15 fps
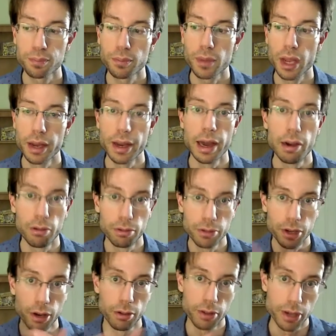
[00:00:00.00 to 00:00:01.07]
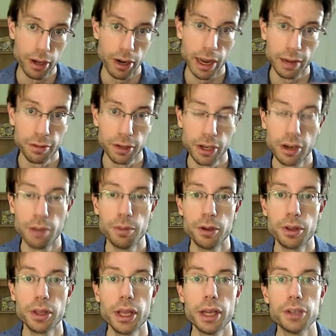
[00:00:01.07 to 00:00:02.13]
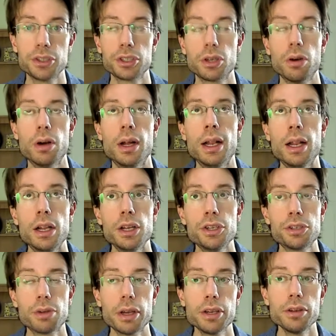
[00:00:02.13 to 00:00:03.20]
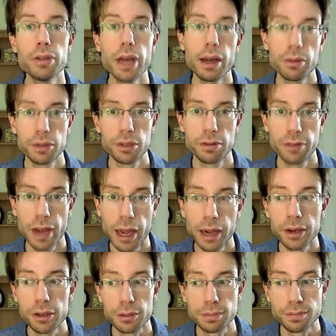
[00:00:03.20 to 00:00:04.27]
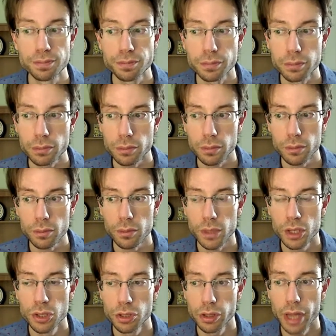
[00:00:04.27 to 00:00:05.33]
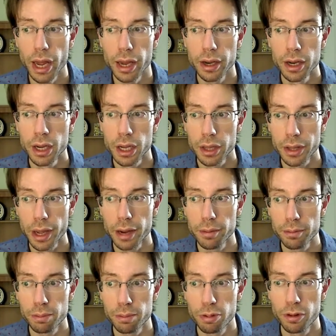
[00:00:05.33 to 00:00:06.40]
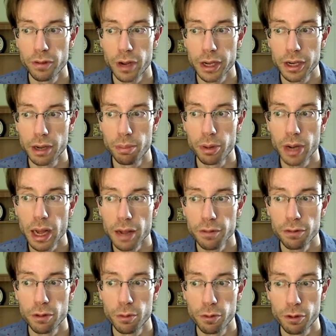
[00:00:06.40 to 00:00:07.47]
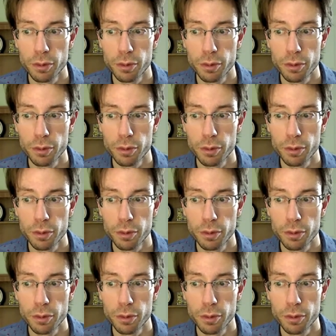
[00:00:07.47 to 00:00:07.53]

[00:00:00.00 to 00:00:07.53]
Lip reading: And now, a year and a half later, I'm doing this. So I knew that was a fact. So that provided a platform for